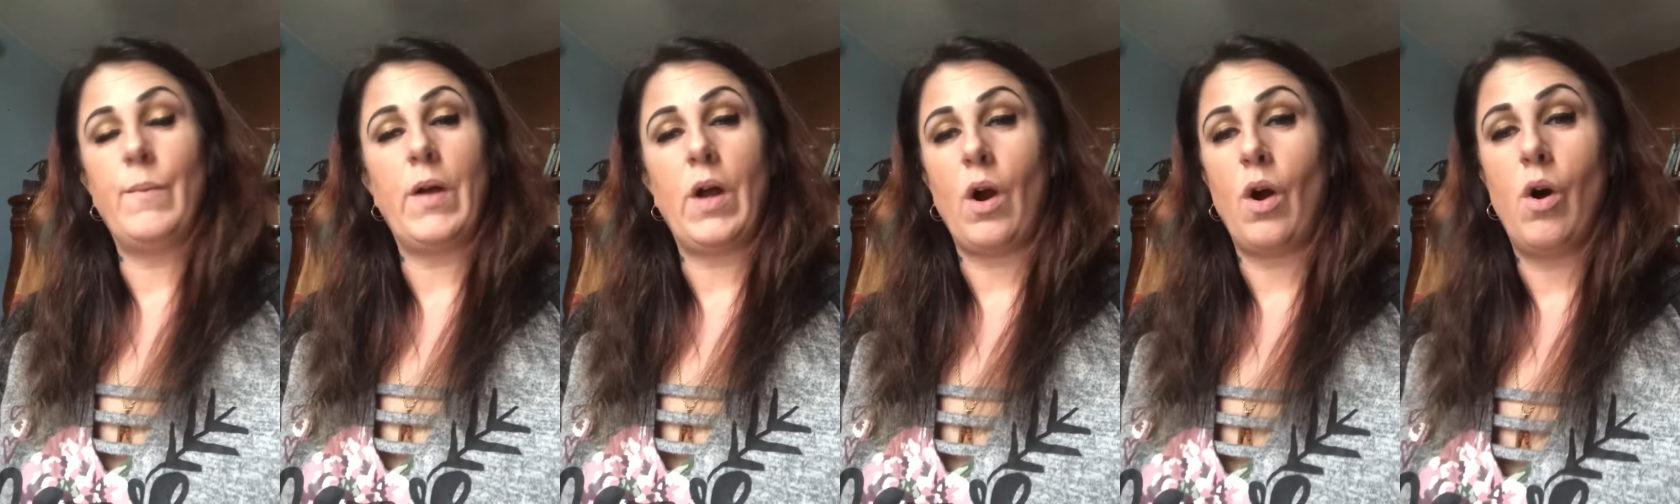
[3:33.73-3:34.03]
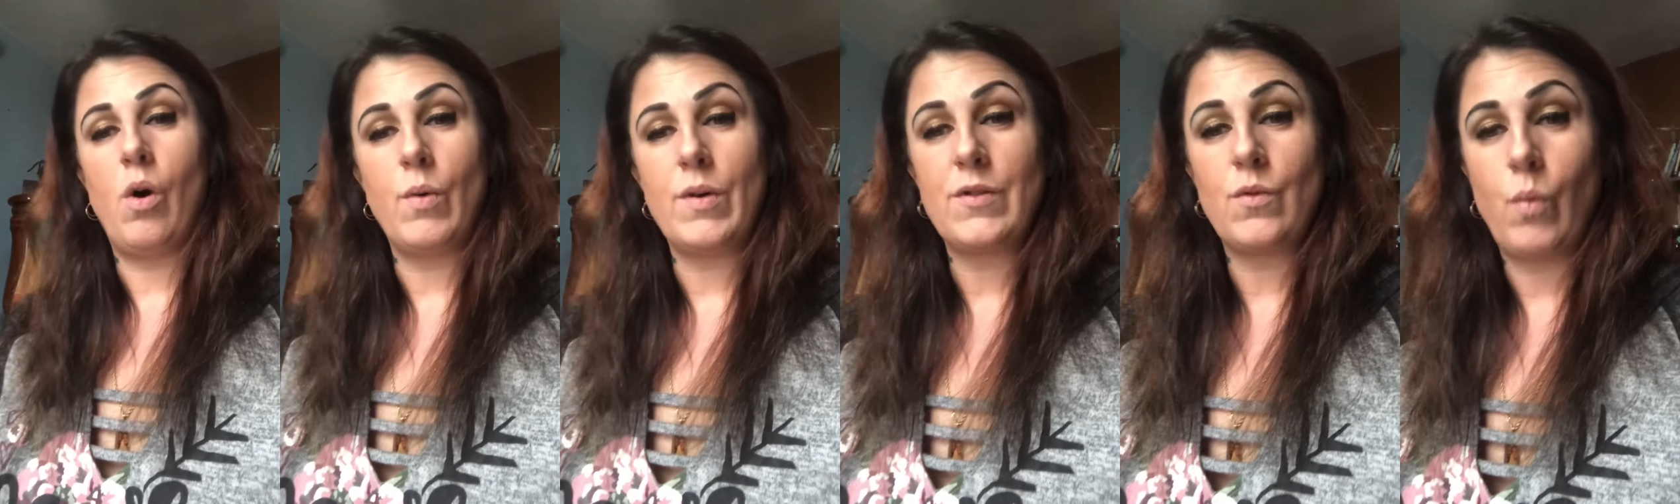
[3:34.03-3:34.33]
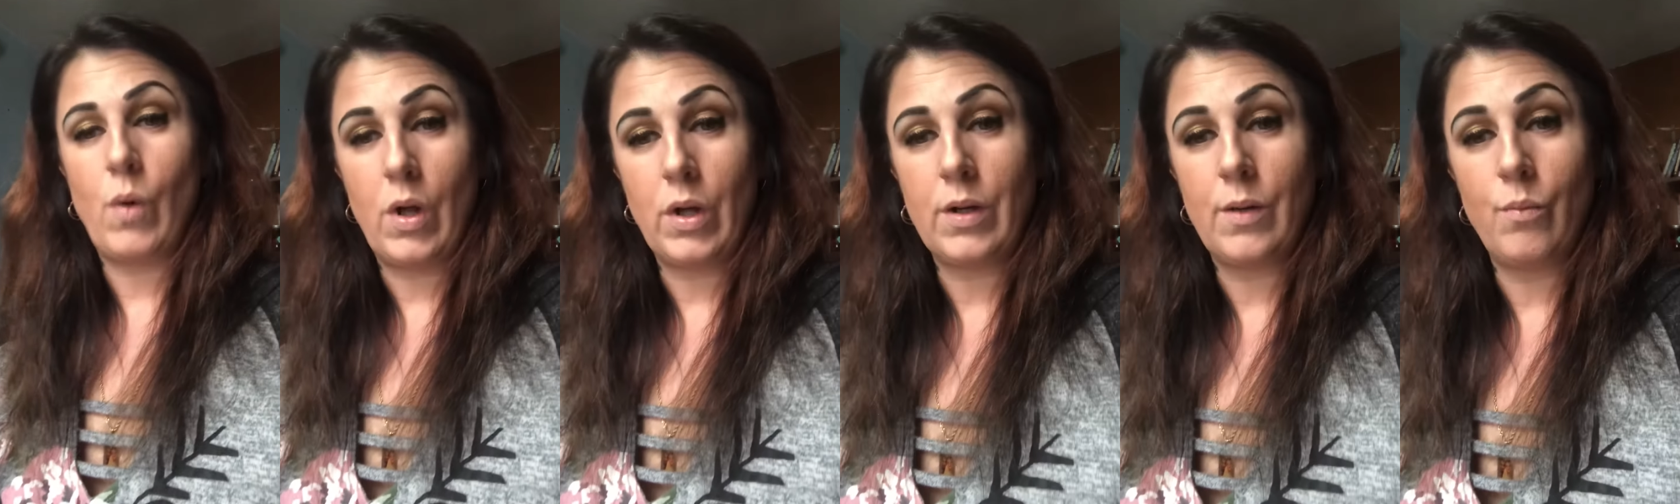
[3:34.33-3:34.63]
they are always
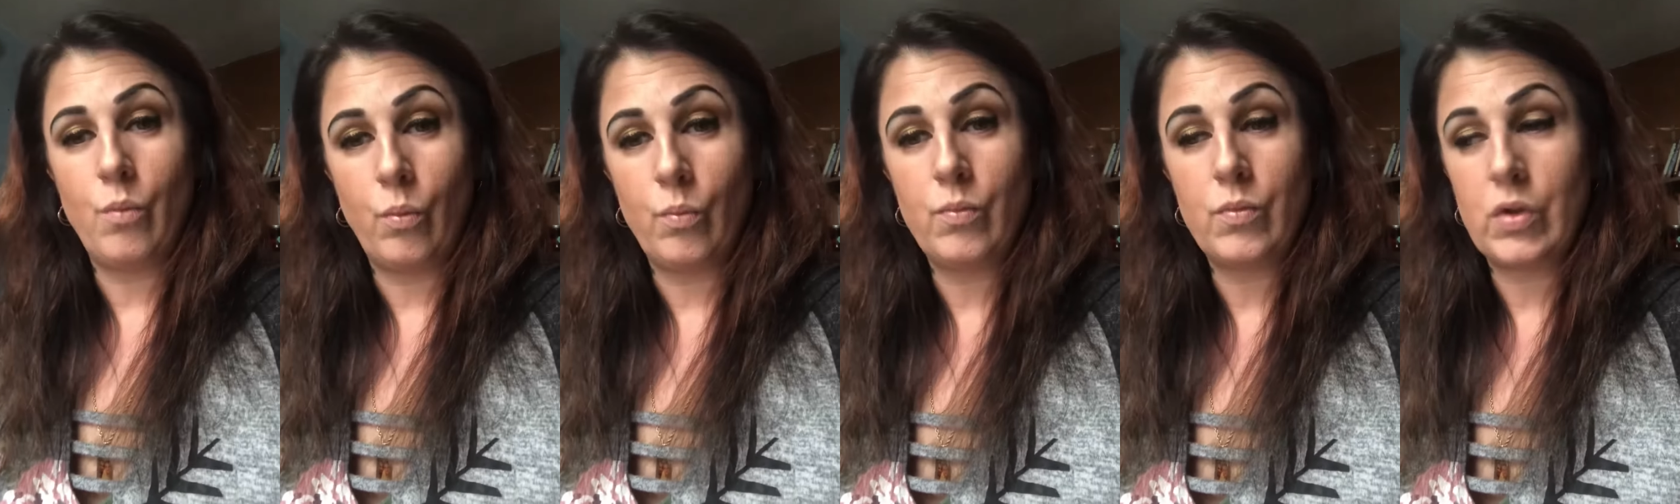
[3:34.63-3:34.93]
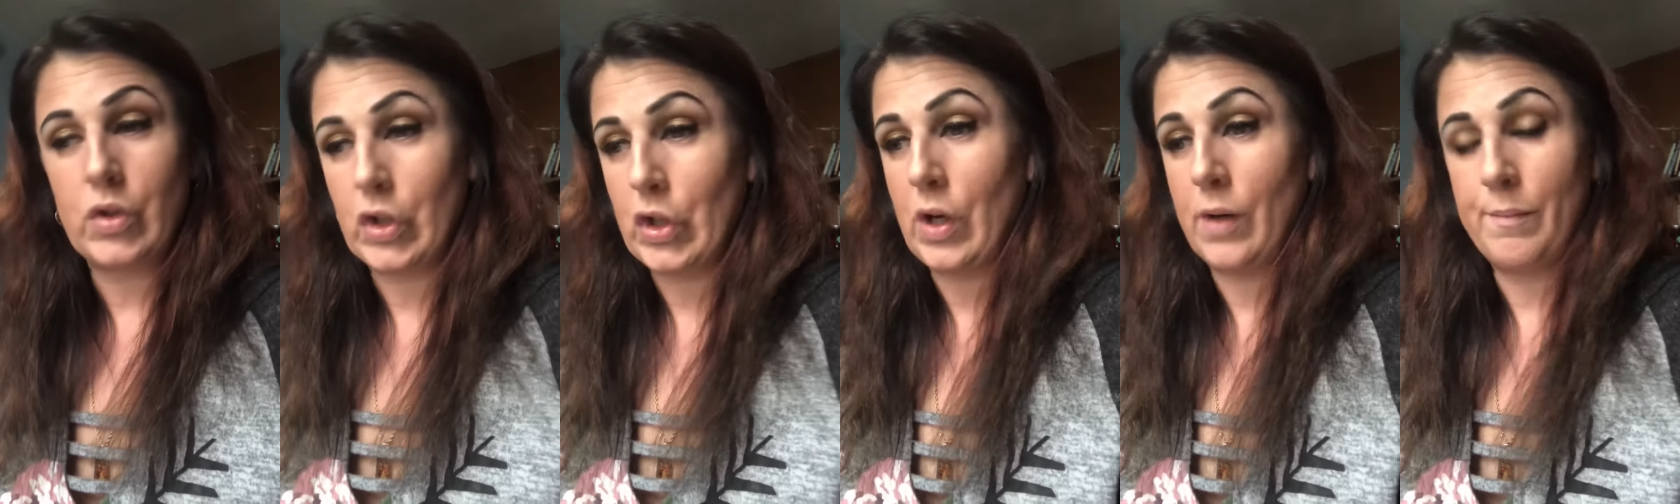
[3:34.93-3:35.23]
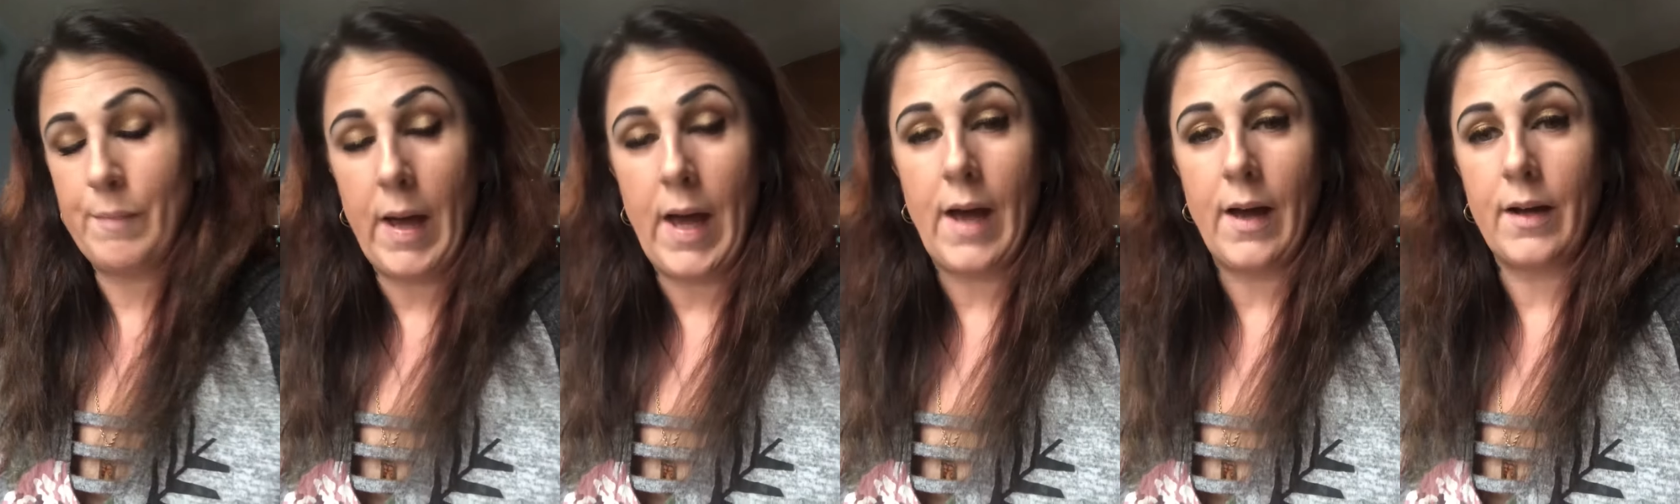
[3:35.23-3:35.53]
welcome to
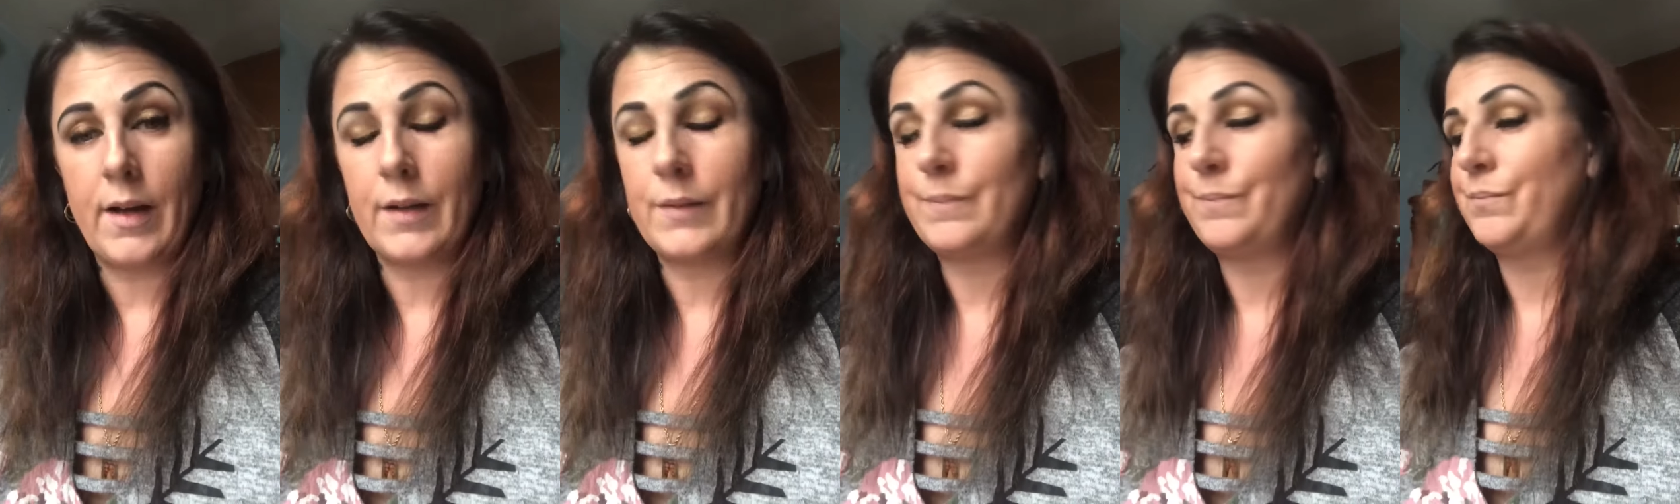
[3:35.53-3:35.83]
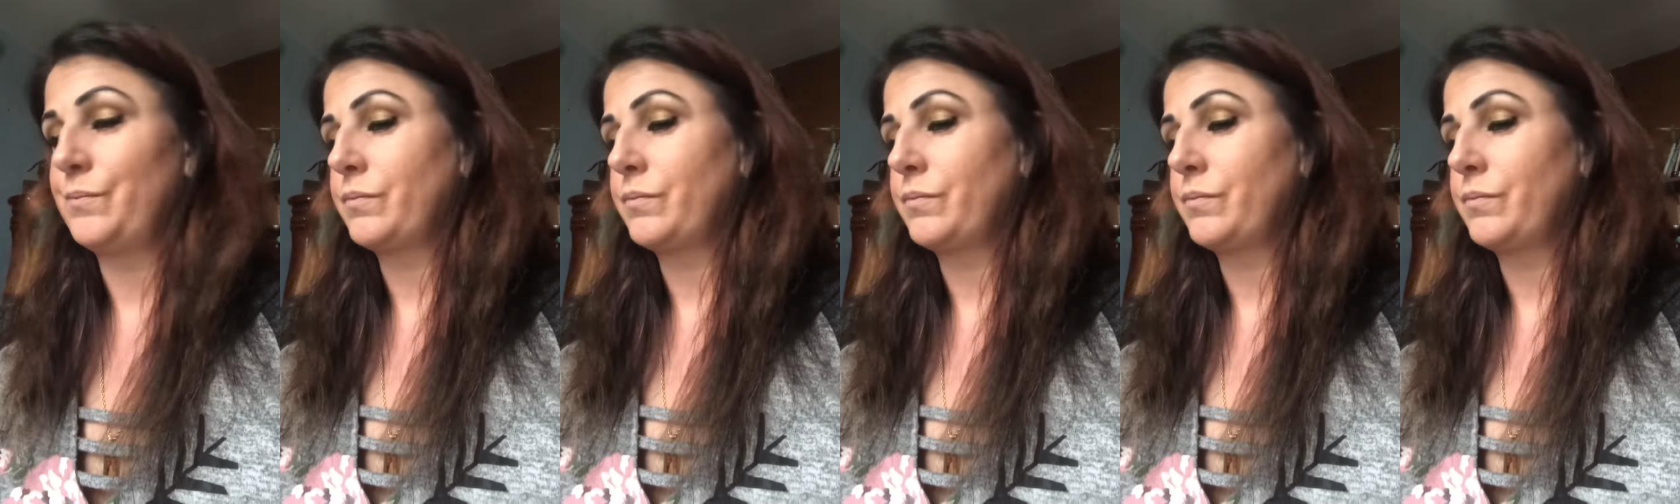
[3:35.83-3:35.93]
come back.